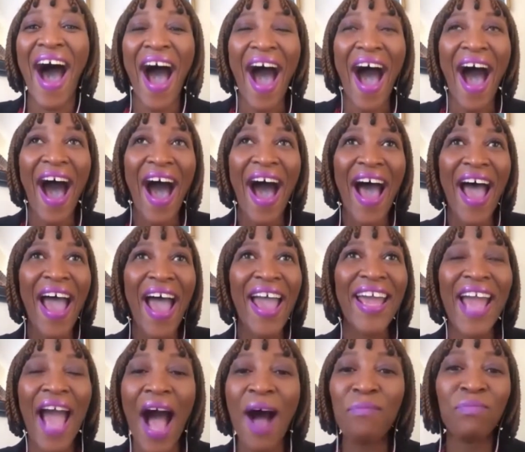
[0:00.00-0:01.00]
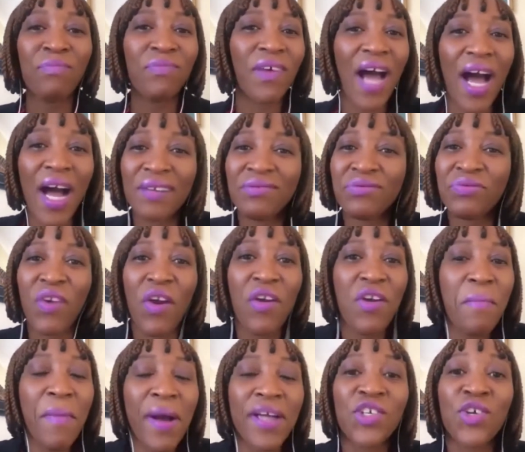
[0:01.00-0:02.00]
I am
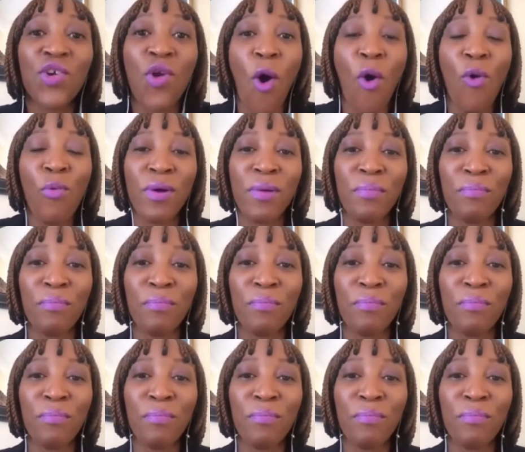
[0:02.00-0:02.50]
very much an open